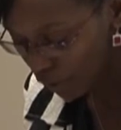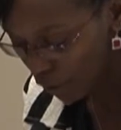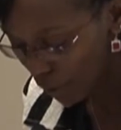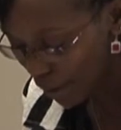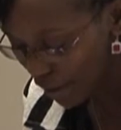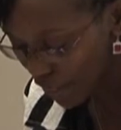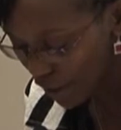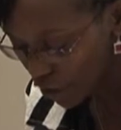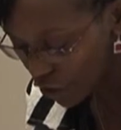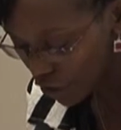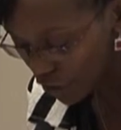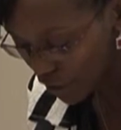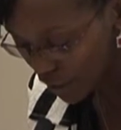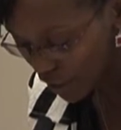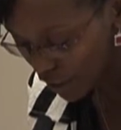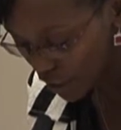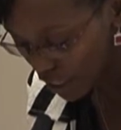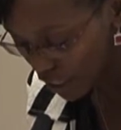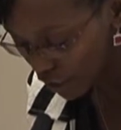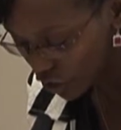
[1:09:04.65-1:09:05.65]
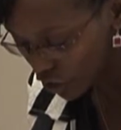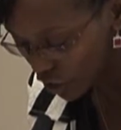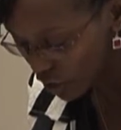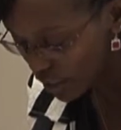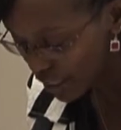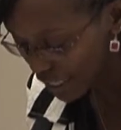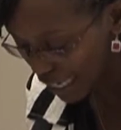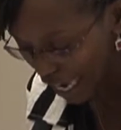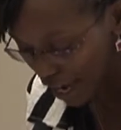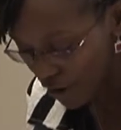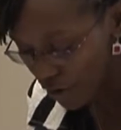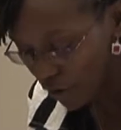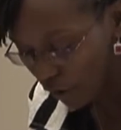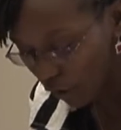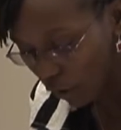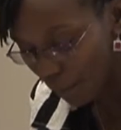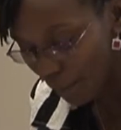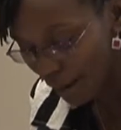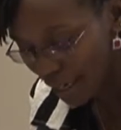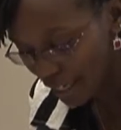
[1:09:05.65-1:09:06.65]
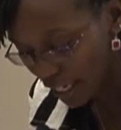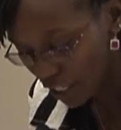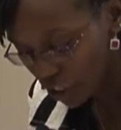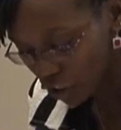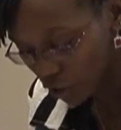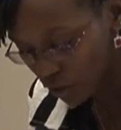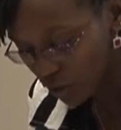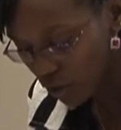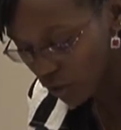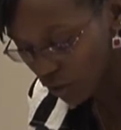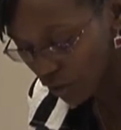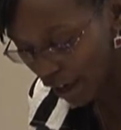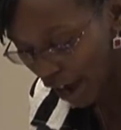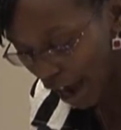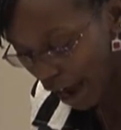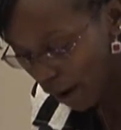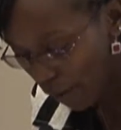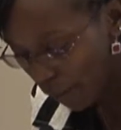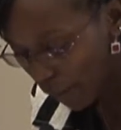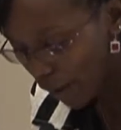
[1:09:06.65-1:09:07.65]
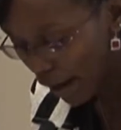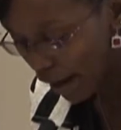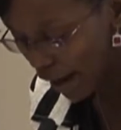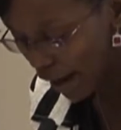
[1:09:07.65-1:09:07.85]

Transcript: from other jurisdictions, and recommendations on how